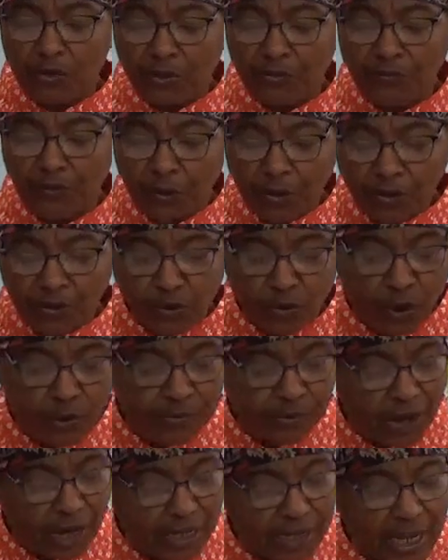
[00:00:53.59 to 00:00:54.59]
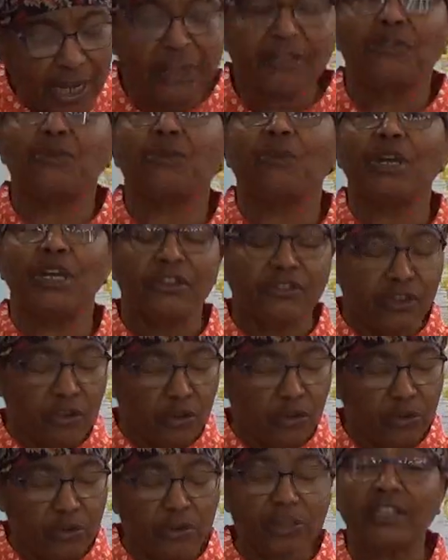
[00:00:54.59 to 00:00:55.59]
the first scripture I'd like to read to
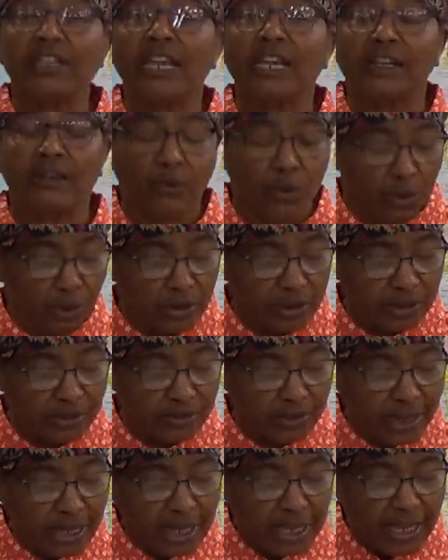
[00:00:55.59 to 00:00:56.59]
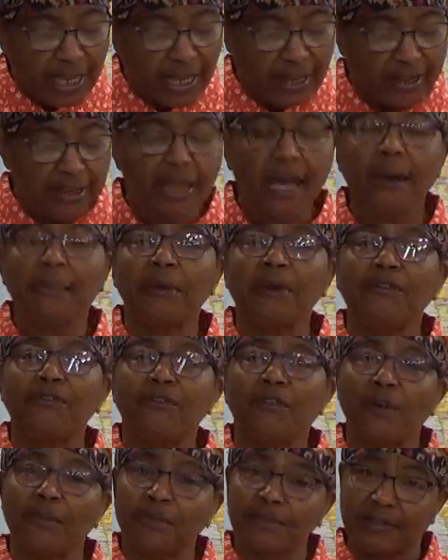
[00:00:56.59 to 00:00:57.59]
you today, daughters, is coming
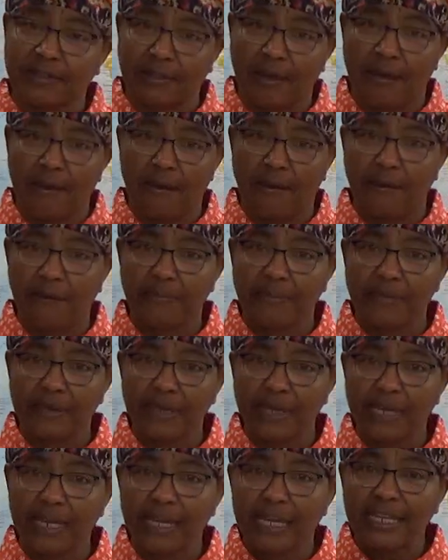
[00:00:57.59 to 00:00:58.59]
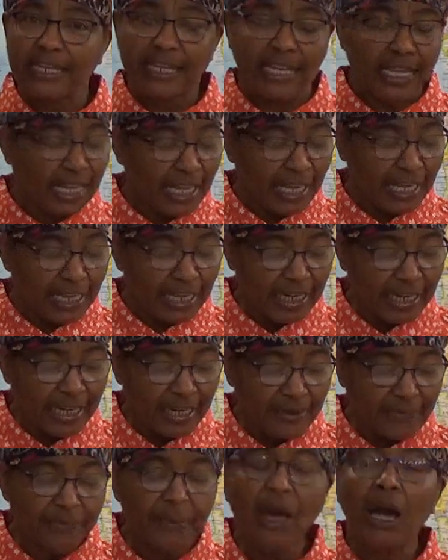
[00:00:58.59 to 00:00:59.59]
from Psalms.
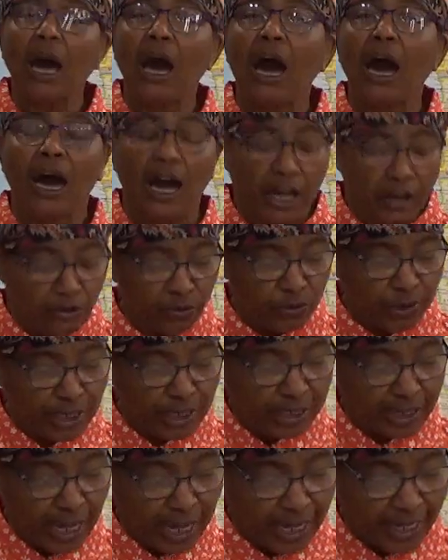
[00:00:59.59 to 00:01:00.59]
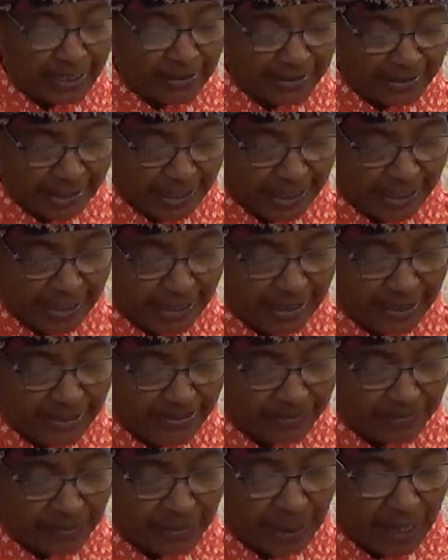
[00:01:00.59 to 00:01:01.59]
Tehillim
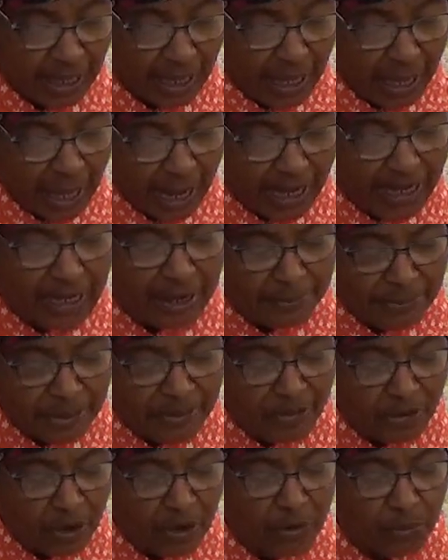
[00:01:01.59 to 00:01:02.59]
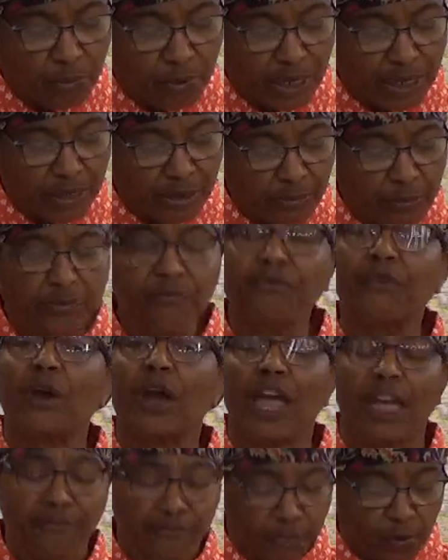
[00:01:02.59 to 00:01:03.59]
119, and let me start reading
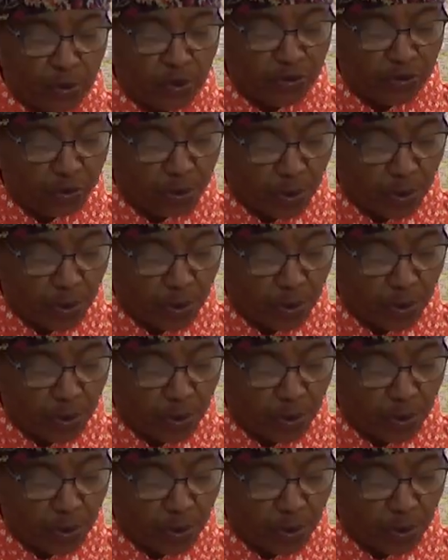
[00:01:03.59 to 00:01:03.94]
at verse